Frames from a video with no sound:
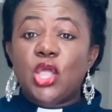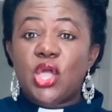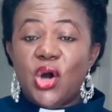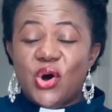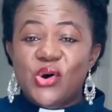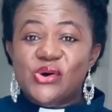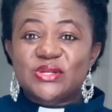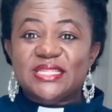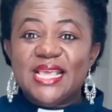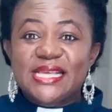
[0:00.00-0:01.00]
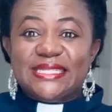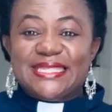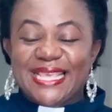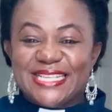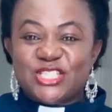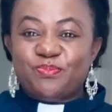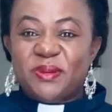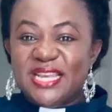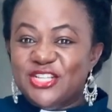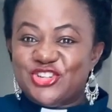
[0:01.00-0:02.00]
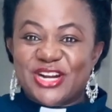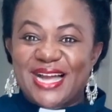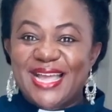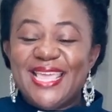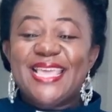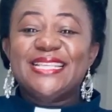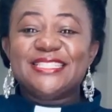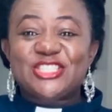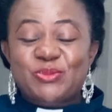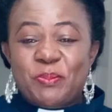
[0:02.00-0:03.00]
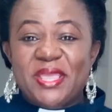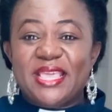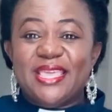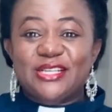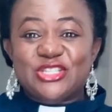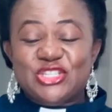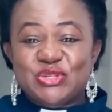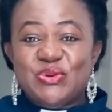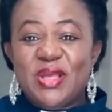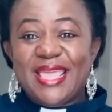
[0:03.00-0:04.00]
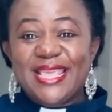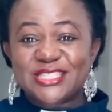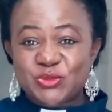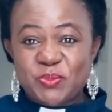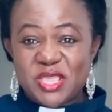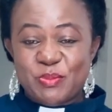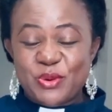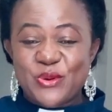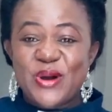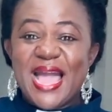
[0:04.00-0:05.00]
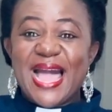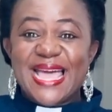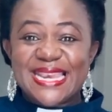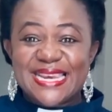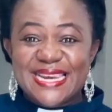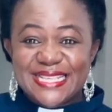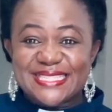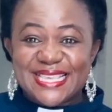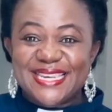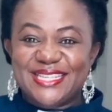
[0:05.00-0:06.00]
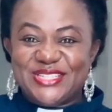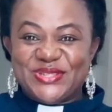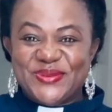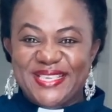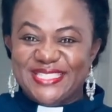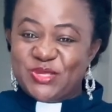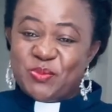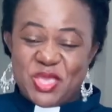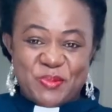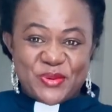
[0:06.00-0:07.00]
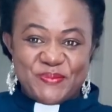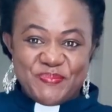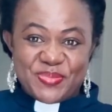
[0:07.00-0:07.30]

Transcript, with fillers: God takes pleasure in speaking to his people and listening to his people.